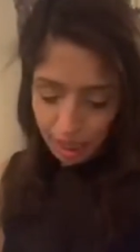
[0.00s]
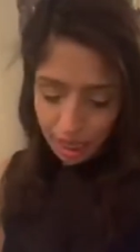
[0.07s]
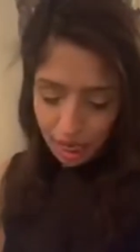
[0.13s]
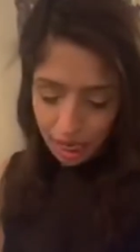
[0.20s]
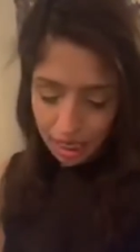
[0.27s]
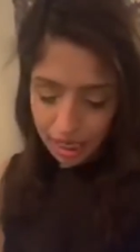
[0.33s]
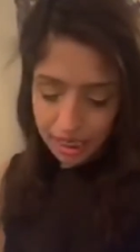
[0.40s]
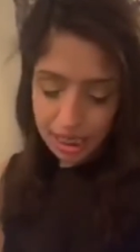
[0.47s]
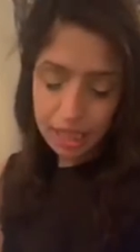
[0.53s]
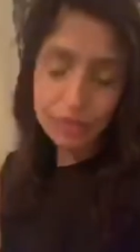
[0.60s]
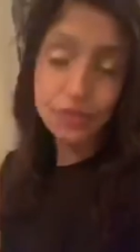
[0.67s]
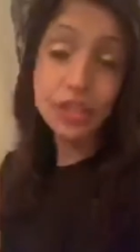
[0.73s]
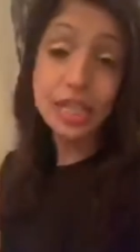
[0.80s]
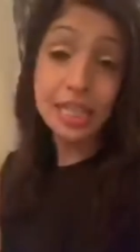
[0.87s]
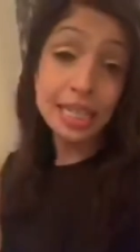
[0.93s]
And I did it
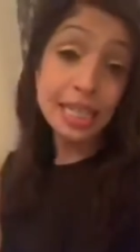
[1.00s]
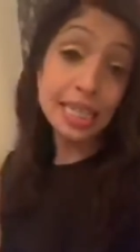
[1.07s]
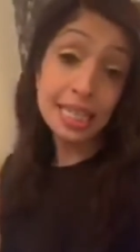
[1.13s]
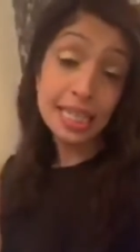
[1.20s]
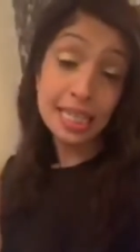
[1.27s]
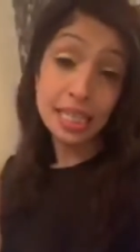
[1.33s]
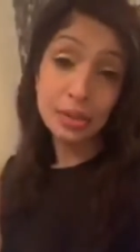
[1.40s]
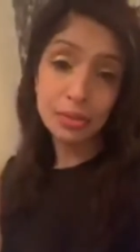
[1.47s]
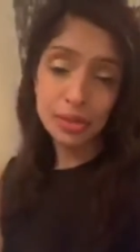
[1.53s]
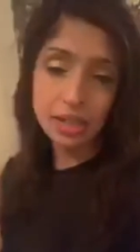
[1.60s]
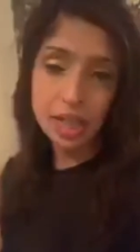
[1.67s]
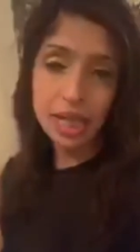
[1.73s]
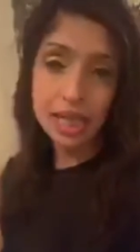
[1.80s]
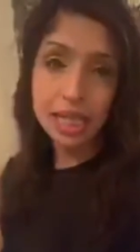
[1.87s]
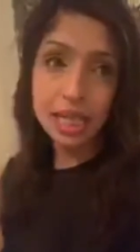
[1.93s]
for years. It was
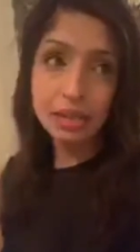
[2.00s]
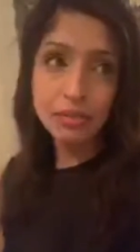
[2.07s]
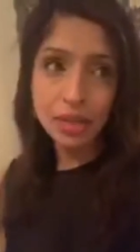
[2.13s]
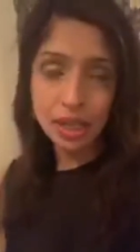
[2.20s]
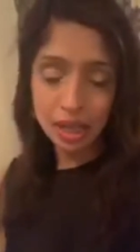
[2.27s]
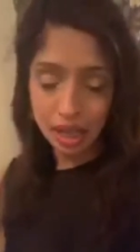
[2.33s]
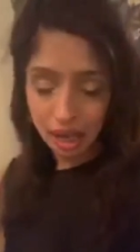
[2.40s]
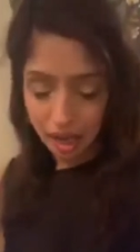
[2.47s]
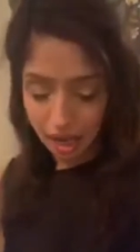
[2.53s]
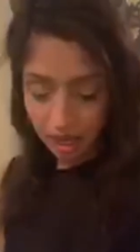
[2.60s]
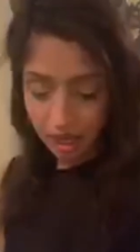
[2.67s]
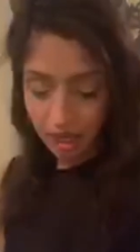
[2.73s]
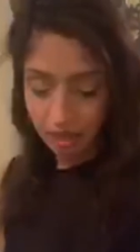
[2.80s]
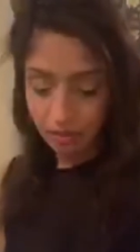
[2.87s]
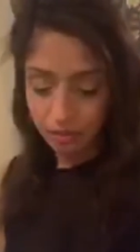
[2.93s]
like living a
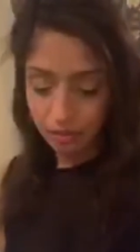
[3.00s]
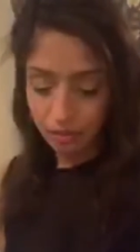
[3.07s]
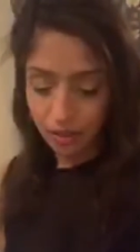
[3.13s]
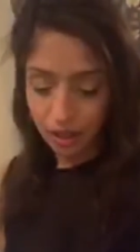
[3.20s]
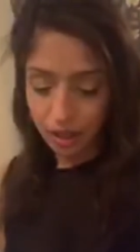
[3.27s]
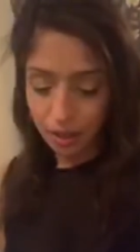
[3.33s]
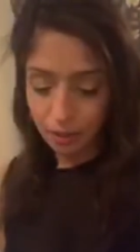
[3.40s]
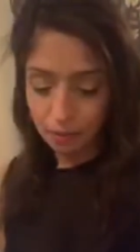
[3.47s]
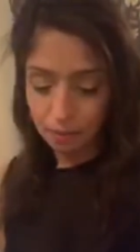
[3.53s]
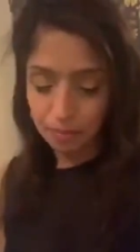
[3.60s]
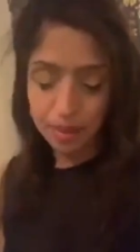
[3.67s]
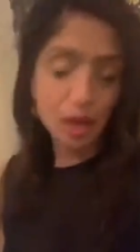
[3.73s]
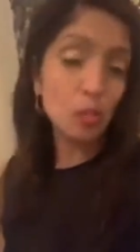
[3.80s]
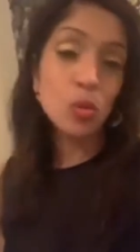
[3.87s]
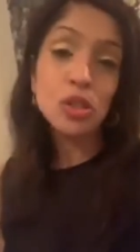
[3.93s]
life
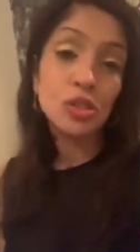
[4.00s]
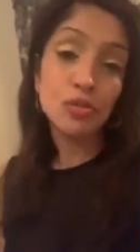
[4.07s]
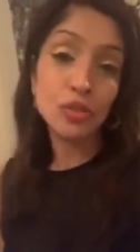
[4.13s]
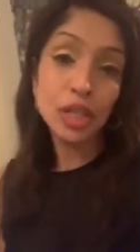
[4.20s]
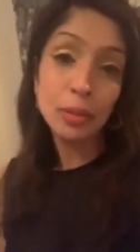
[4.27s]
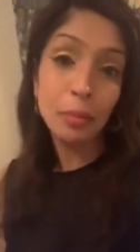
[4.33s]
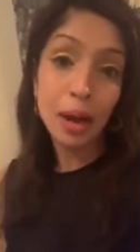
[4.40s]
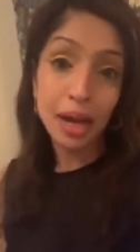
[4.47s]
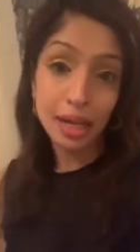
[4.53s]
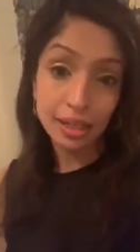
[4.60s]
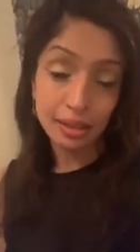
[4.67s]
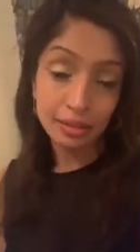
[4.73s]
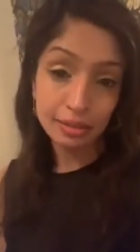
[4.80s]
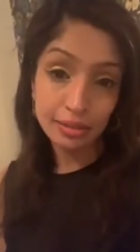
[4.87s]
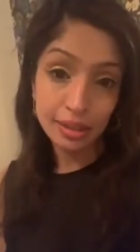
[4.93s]
that wasn't really
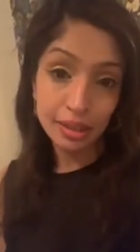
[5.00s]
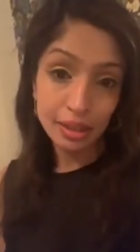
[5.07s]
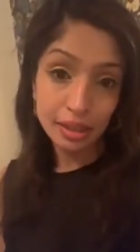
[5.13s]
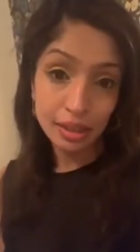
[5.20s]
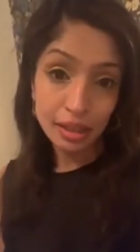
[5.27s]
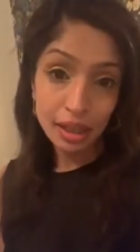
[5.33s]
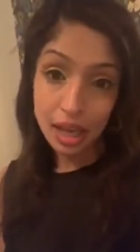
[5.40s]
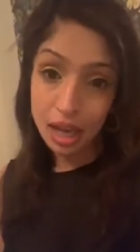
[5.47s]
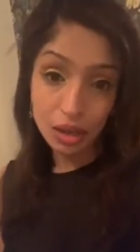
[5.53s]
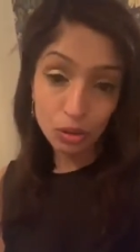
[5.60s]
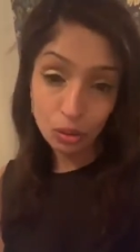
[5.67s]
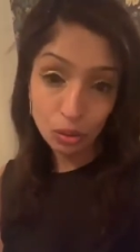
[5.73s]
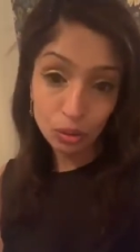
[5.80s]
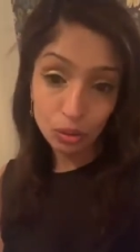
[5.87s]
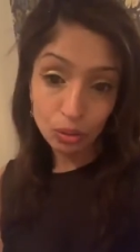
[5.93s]
mine at
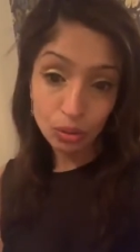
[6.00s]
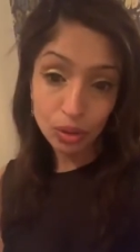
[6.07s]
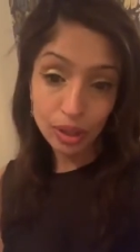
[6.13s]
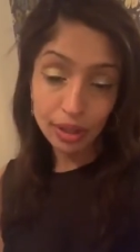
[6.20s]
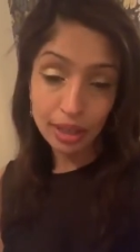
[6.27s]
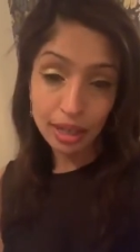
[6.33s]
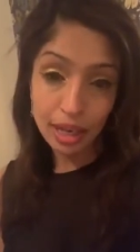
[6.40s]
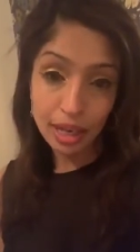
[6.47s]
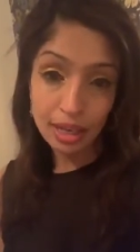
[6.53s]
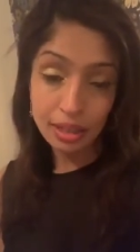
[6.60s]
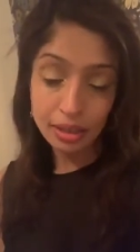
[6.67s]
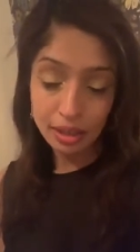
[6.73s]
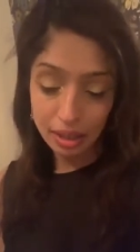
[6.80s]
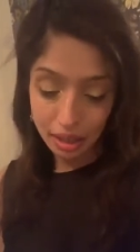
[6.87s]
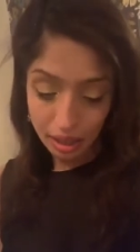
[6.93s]
all,
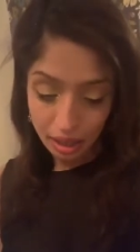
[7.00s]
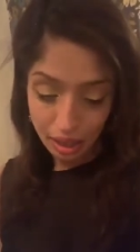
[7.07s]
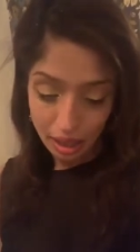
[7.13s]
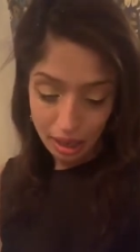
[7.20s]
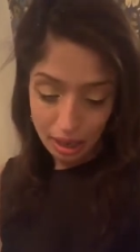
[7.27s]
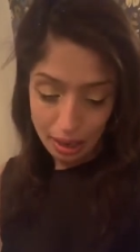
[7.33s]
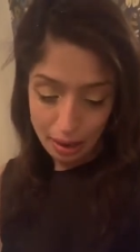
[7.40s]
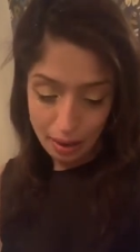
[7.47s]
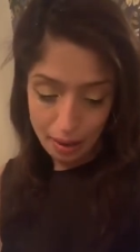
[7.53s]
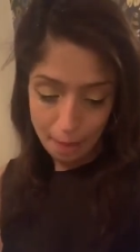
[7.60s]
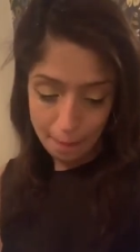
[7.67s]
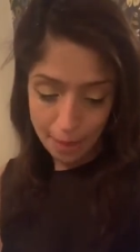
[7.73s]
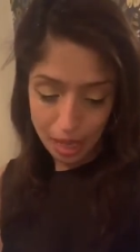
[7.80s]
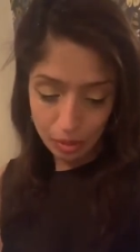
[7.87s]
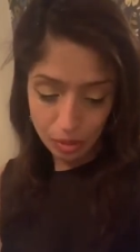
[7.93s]
okay?
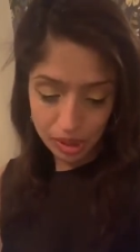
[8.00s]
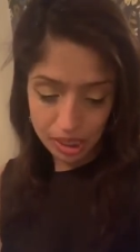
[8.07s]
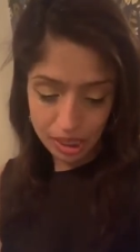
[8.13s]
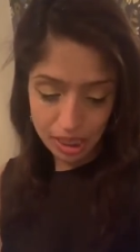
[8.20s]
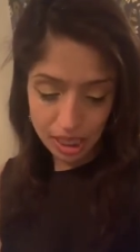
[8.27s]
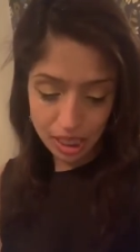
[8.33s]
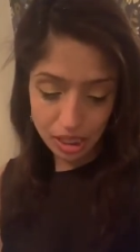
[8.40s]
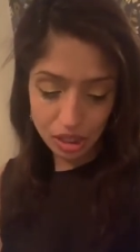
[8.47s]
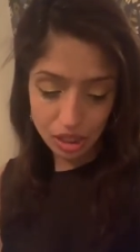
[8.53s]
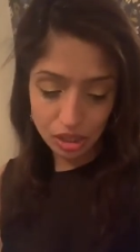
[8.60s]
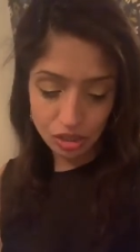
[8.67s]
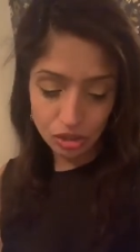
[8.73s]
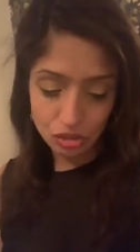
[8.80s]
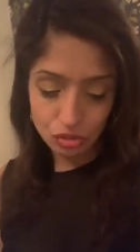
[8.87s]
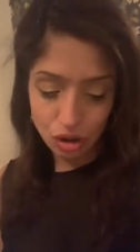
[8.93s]
I wasn't
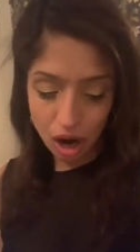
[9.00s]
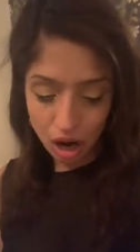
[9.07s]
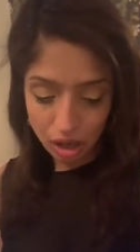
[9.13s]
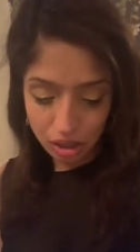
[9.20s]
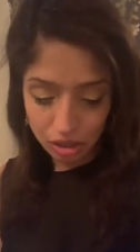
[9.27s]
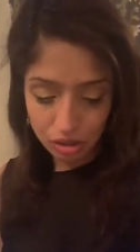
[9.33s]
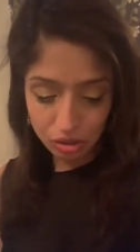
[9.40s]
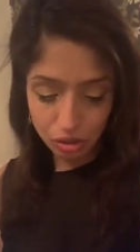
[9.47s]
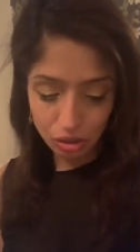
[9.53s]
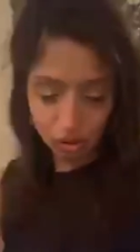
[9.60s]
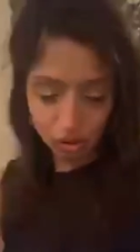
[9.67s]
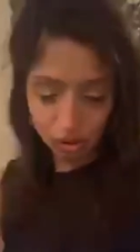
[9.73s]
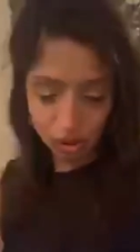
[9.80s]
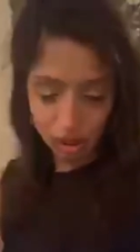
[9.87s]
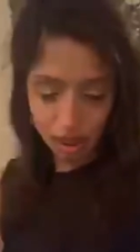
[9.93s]
taking drugs
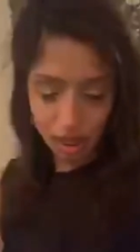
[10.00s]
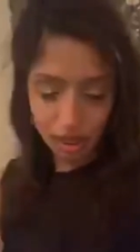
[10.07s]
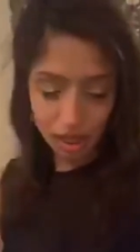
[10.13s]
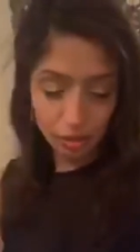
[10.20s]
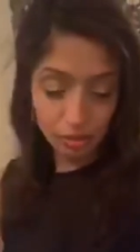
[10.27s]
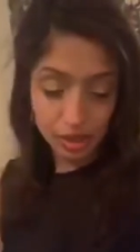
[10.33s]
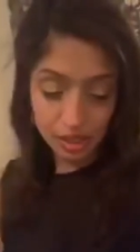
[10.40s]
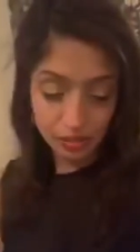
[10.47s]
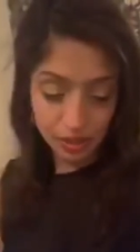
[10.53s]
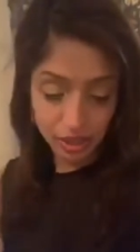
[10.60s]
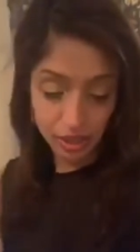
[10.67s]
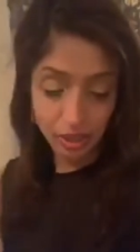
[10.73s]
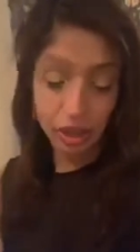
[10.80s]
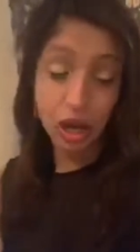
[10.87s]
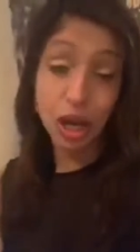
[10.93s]
and I was living
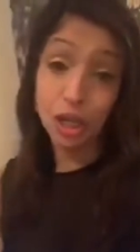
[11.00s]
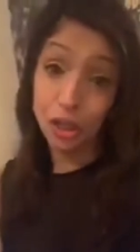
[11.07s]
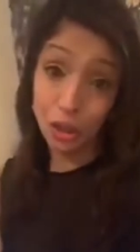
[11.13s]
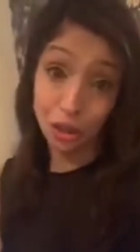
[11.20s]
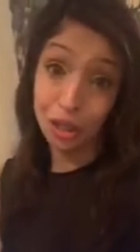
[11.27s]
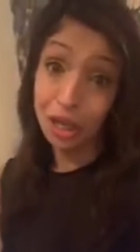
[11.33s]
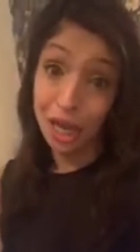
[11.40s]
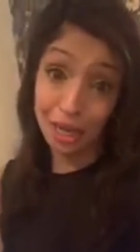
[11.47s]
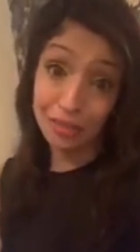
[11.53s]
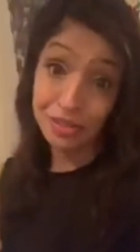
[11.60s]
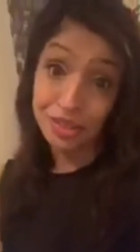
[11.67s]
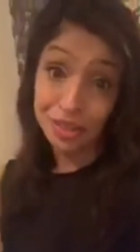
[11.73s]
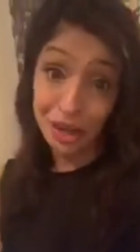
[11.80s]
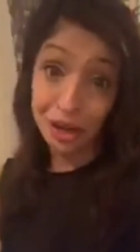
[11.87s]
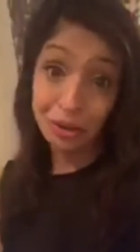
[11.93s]
a good
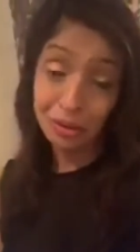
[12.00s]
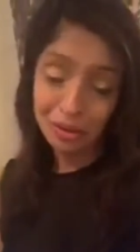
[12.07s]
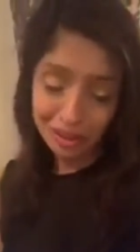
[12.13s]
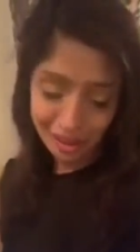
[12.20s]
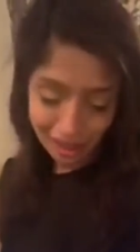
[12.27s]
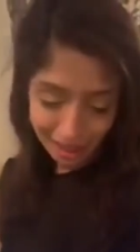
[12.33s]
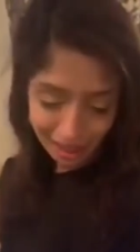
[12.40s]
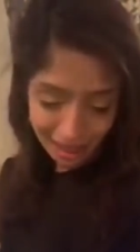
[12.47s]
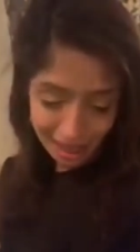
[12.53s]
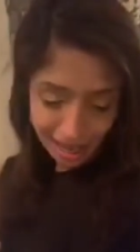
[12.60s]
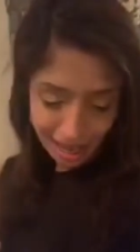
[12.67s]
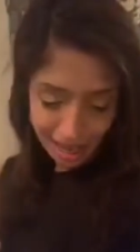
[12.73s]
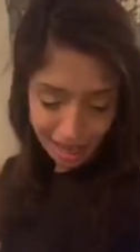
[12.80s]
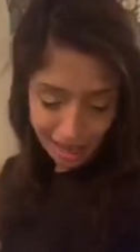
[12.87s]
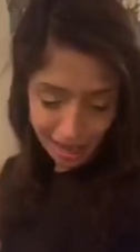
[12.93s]
lifestyle.
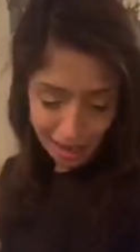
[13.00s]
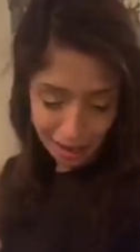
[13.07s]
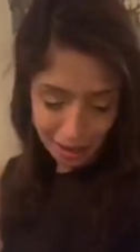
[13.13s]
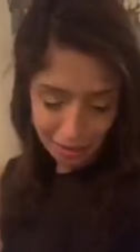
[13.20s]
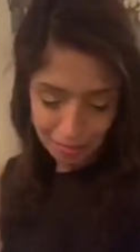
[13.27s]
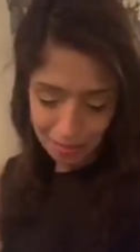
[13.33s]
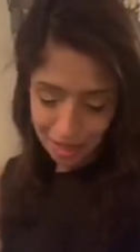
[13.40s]
And